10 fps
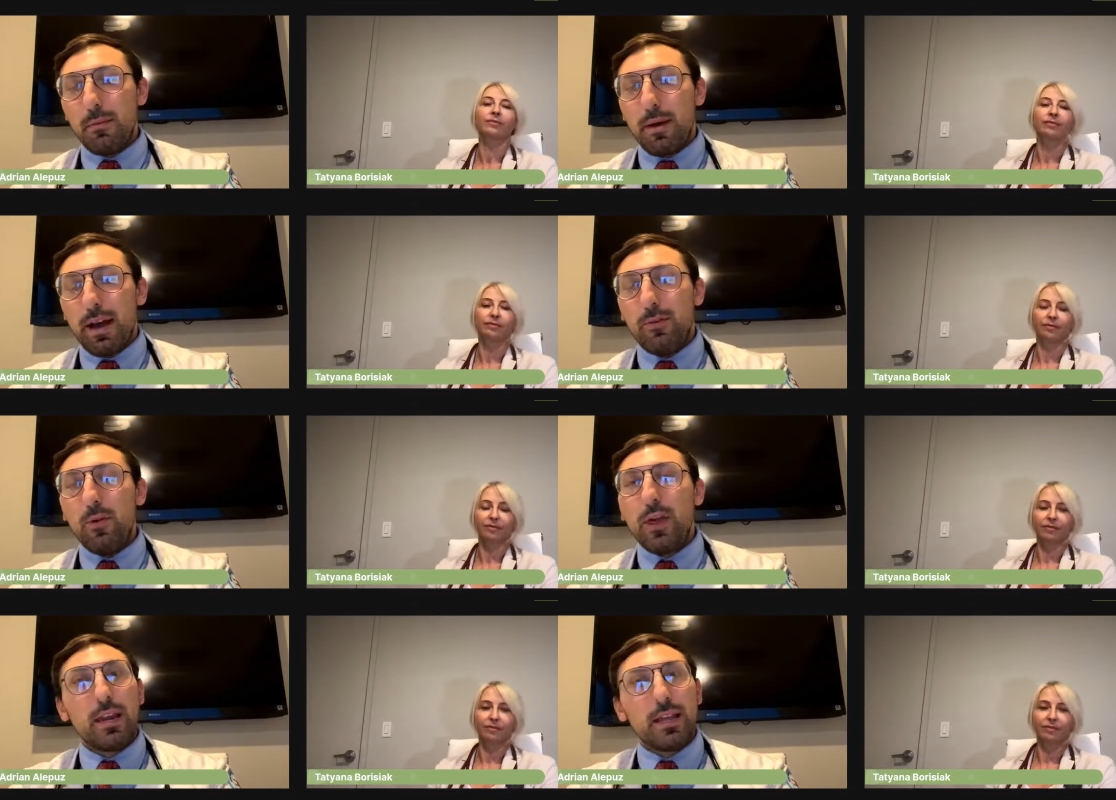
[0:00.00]
Speaker 1: mind
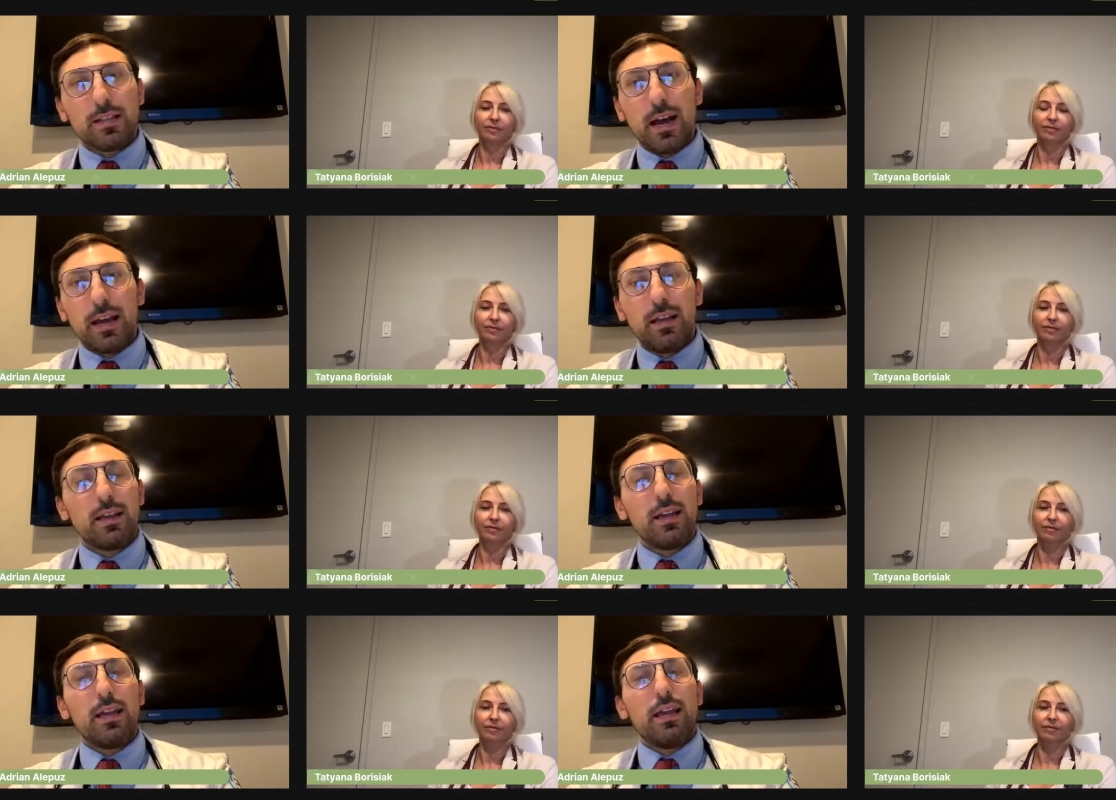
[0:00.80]
with any diet
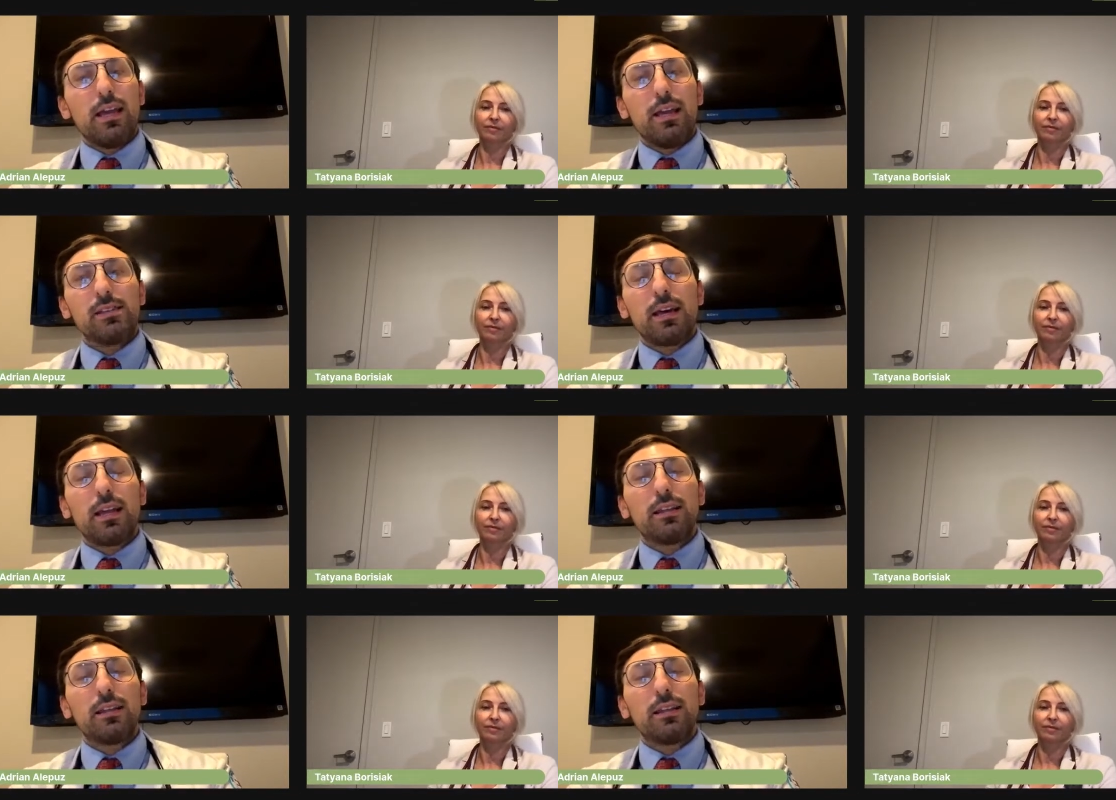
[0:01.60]
is that